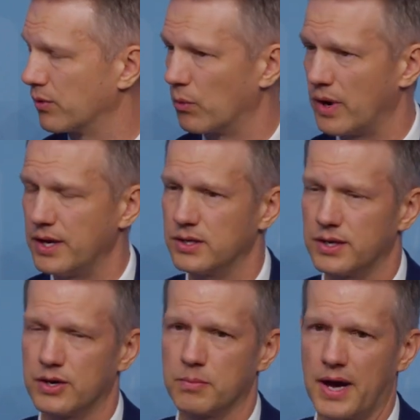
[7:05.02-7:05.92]
so we're waiting
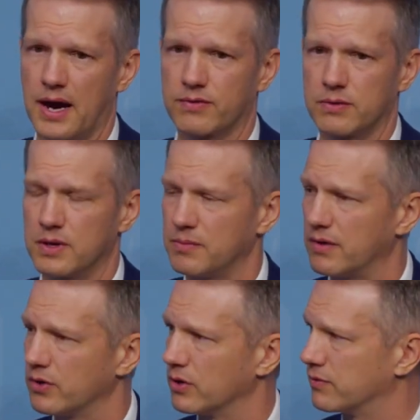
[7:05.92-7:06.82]
to hear back from them.
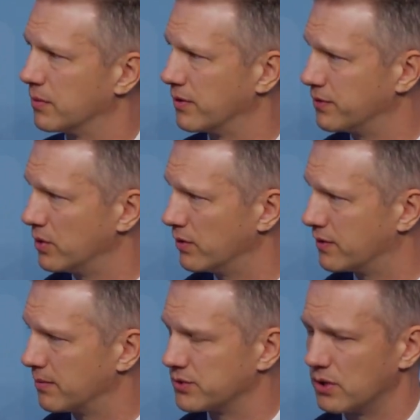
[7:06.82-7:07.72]
I've heard from a few
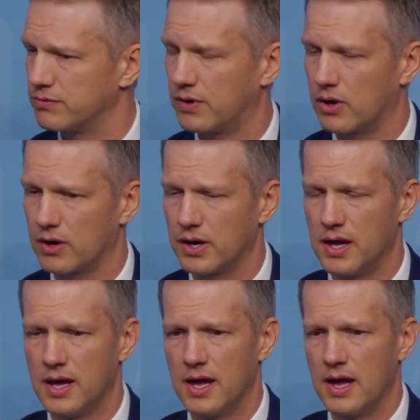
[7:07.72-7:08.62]
of them so far.
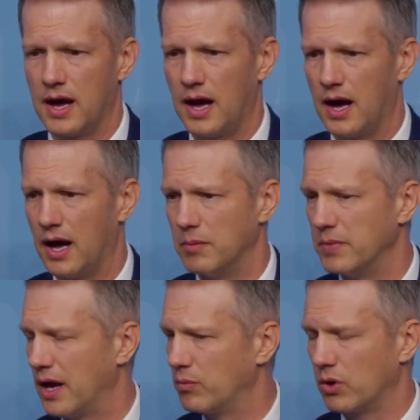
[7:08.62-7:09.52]

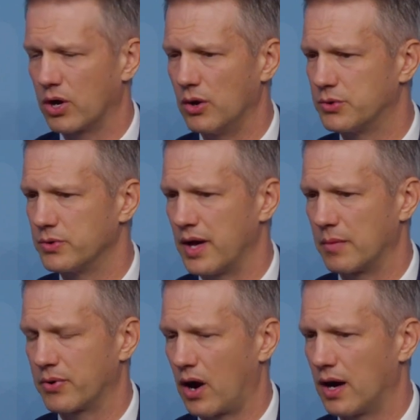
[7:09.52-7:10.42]
And we'll go through
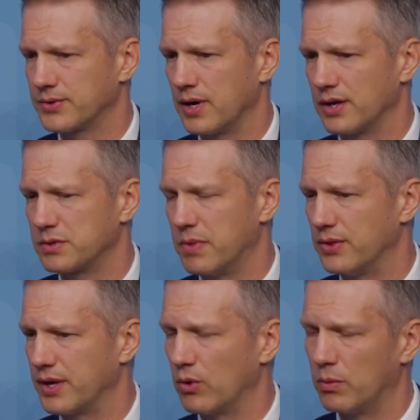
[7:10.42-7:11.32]
that process,
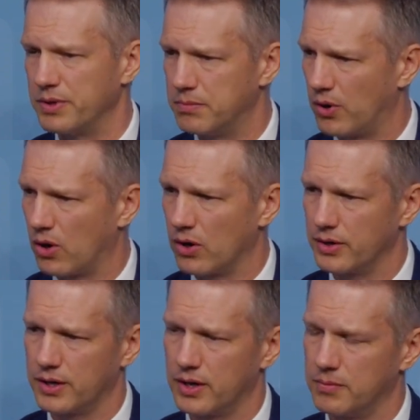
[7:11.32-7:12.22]
but they will be
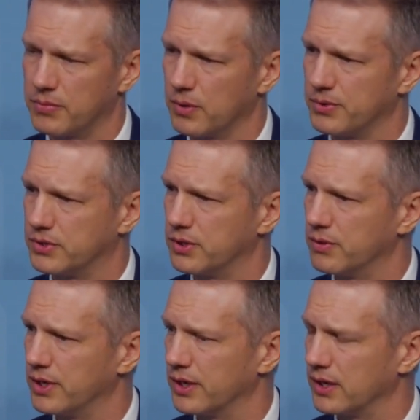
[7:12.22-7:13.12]
barred in
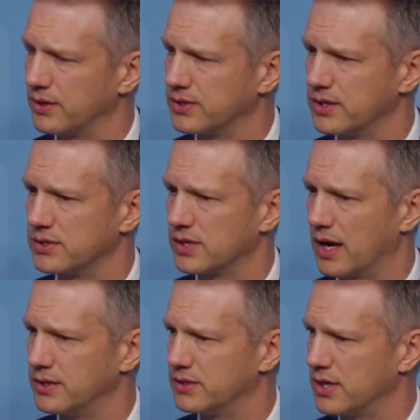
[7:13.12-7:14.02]
perpetuity unless they
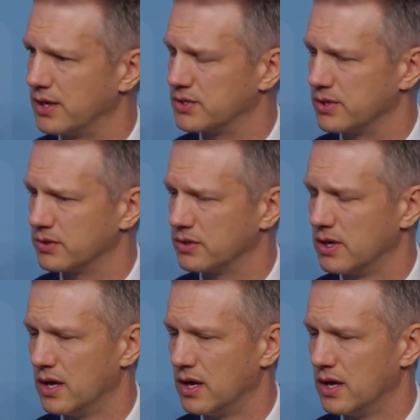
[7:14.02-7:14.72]
decide to change their